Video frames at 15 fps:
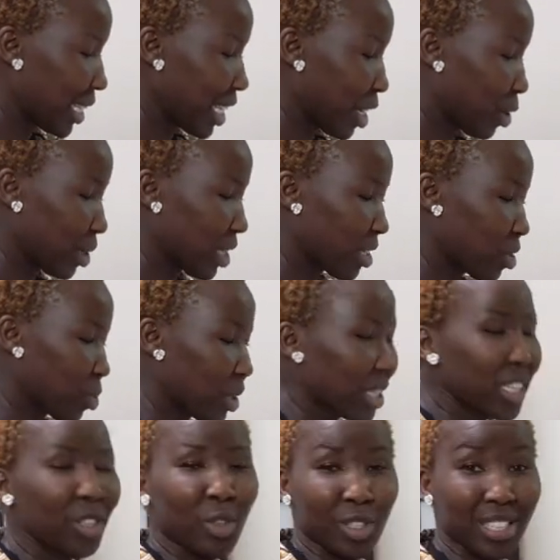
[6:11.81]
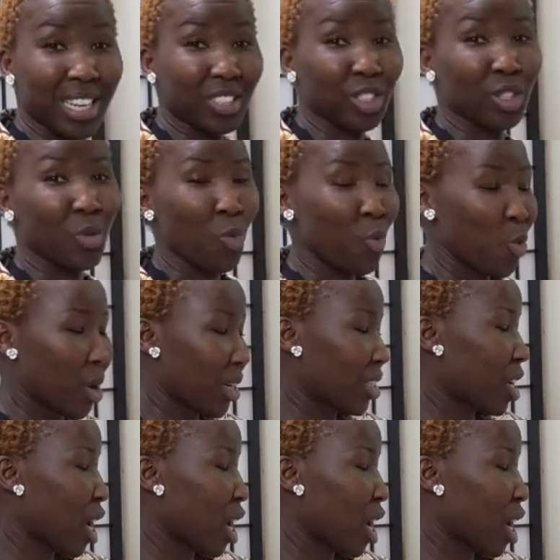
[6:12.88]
Now, this one here was actually one